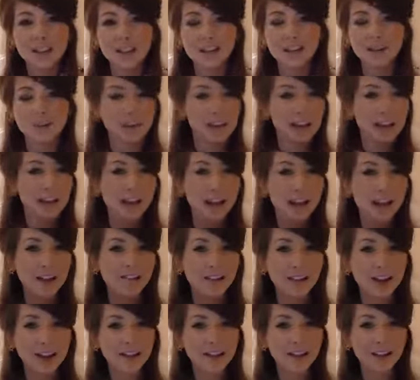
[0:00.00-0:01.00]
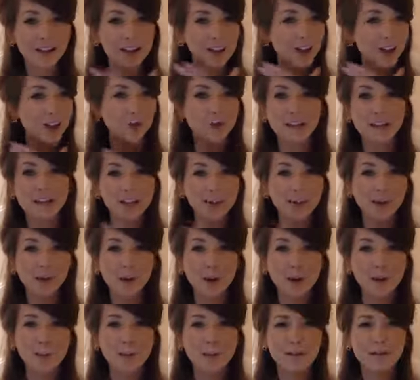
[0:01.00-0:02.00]
the feeling of having like grease and
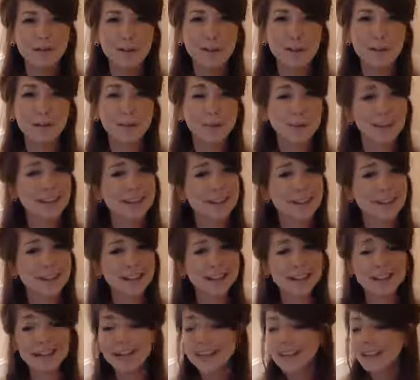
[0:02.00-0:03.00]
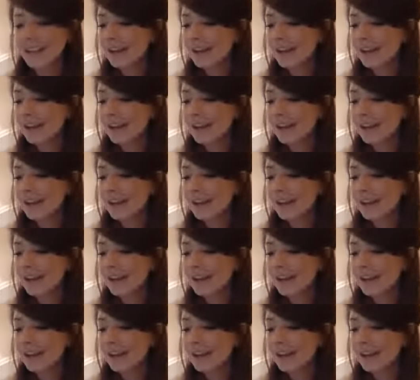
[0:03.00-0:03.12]
oil on my face personally.